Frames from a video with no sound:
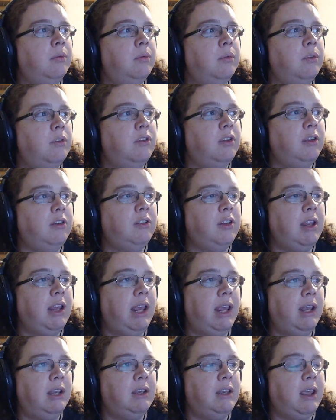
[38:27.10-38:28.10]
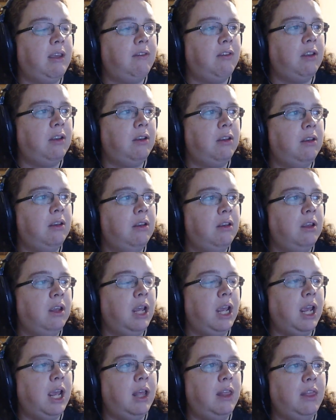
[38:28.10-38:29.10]
Cece and David,
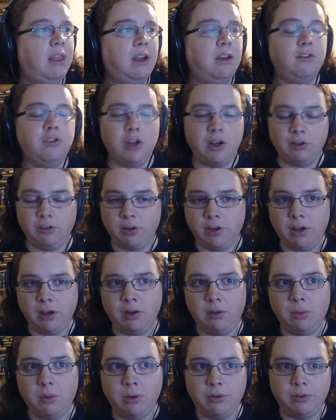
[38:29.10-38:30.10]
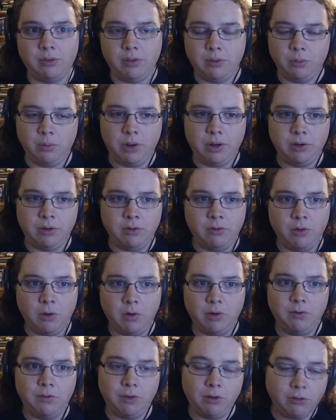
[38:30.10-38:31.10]
and then Jessica was the one who
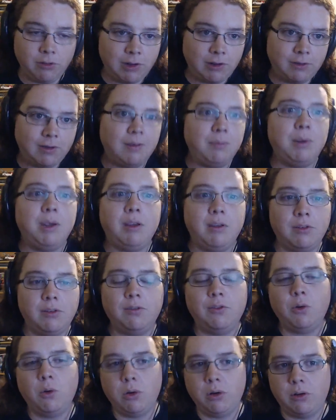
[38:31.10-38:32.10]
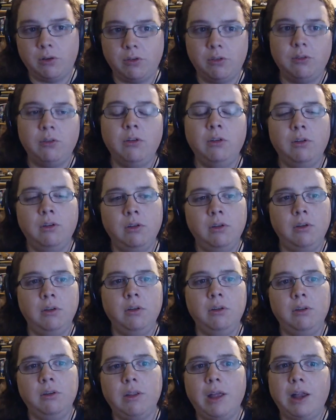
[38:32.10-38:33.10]
voted for Cece because, of course,
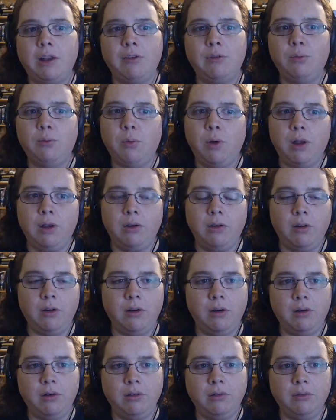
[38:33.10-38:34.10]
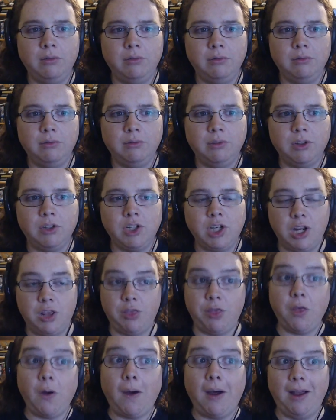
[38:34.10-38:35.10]
that's what she
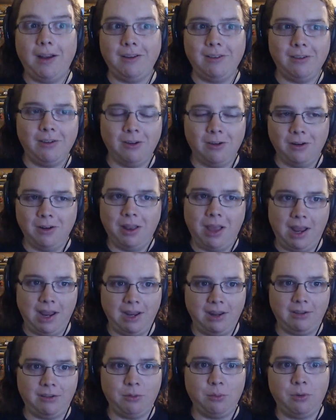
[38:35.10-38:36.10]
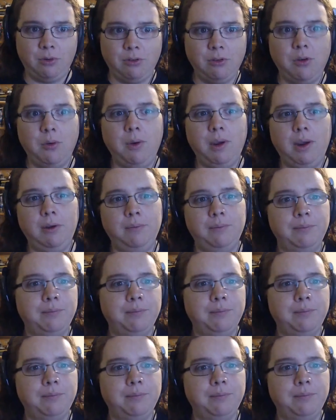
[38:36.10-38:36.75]
thought her alliance was doing.